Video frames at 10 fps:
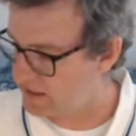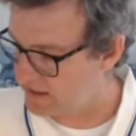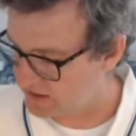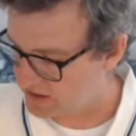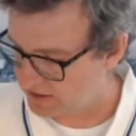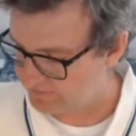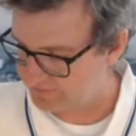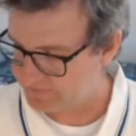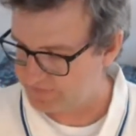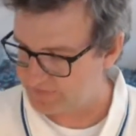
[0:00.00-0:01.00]

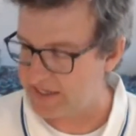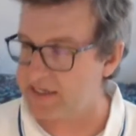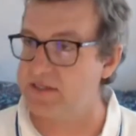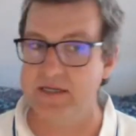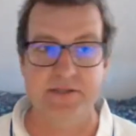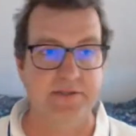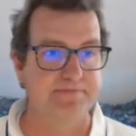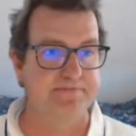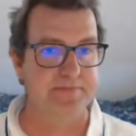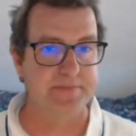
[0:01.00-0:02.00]
Excellent.
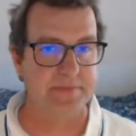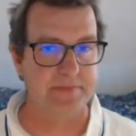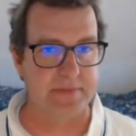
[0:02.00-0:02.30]
Excellent.